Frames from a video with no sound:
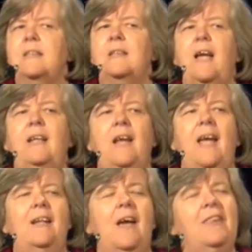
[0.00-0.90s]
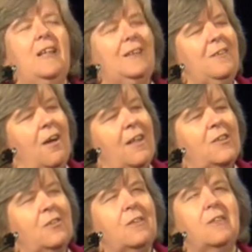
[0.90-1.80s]
and I think
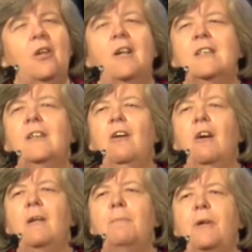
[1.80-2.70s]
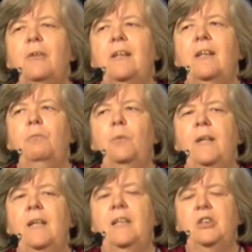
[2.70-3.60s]
Nigel talked a lot about it
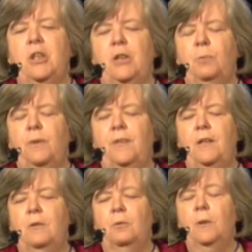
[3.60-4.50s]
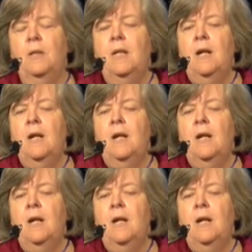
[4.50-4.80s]
when he shared with you